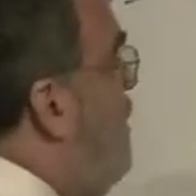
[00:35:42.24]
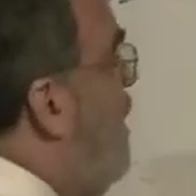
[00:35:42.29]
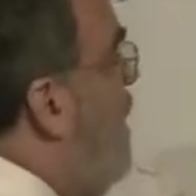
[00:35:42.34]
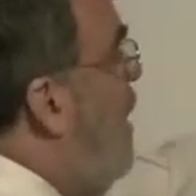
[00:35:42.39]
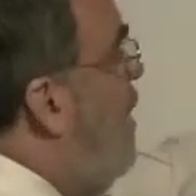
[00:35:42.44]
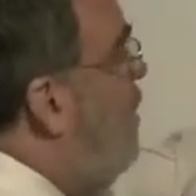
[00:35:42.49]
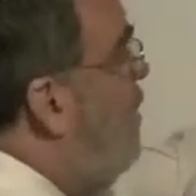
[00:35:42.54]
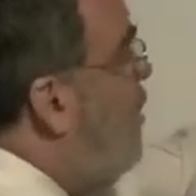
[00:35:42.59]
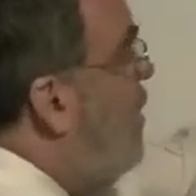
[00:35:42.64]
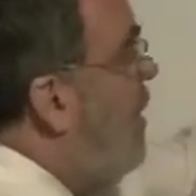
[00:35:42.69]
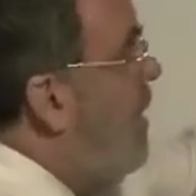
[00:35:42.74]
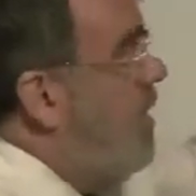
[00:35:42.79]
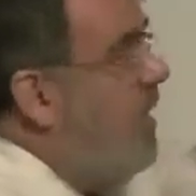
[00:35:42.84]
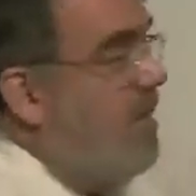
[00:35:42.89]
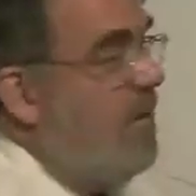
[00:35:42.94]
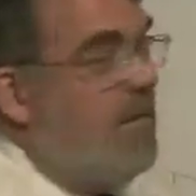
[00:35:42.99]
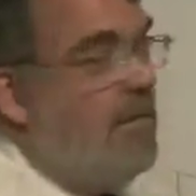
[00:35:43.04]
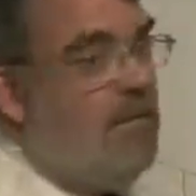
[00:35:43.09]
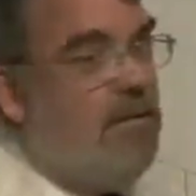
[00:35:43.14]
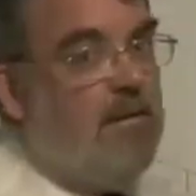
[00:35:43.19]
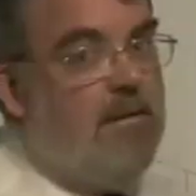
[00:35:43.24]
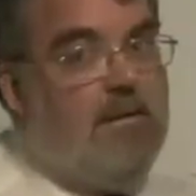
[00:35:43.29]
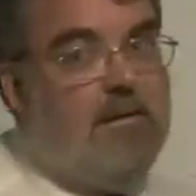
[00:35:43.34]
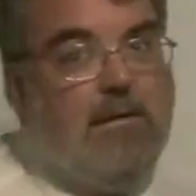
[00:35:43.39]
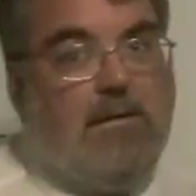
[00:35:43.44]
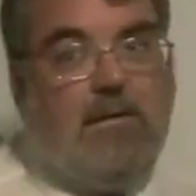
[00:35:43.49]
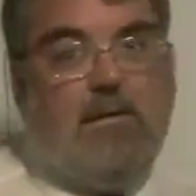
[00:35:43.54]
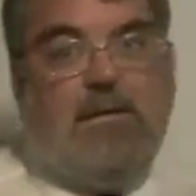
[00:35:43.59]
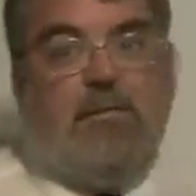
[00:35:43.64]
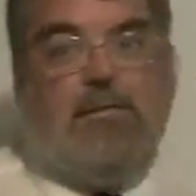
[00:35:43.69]
about one
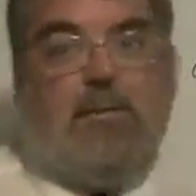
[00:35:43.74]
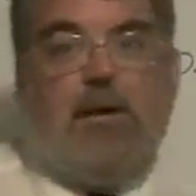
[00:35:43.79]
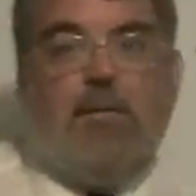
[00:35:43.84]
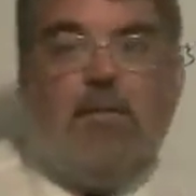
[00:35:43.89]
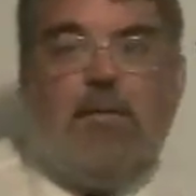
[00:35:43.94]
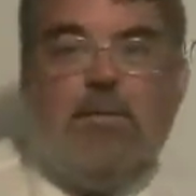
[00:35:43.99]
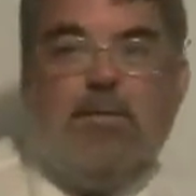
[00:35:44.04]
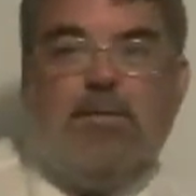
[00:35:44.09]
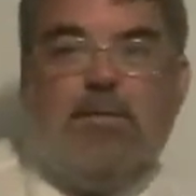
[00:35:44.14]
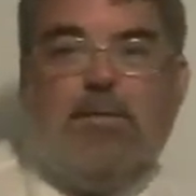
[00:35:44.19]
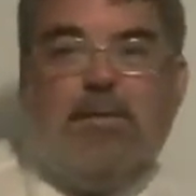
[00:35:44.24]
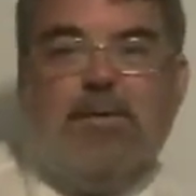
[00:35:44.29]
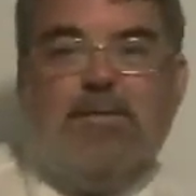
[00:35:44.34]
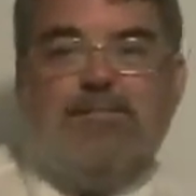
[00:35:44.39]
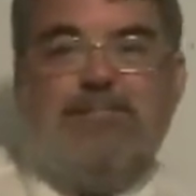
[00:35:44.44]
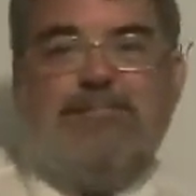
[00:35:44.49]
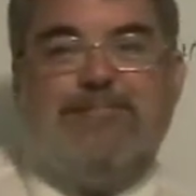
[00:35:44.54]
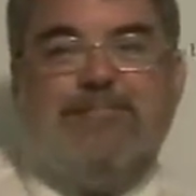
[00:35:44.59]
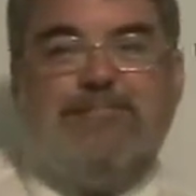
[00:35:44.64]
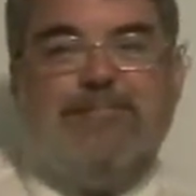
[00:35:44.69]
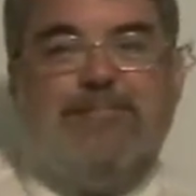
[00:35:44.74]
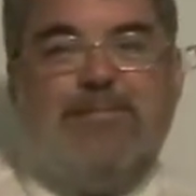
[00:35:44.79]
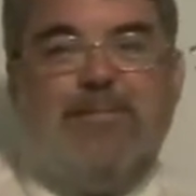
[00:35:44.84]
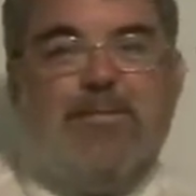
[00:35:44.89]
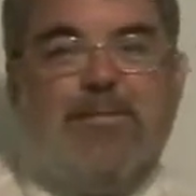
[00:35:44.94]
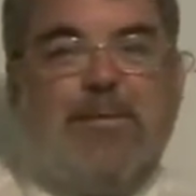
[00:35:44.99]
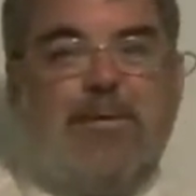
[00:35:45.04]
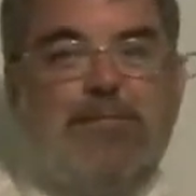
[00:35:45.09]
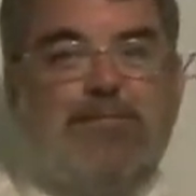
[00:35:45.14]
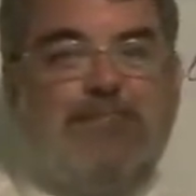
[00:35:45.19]
point.
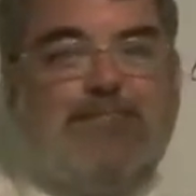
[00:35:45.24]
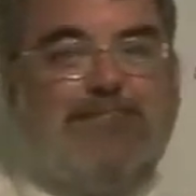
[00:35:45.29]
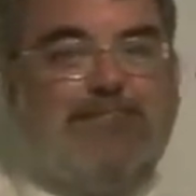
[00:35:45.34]
So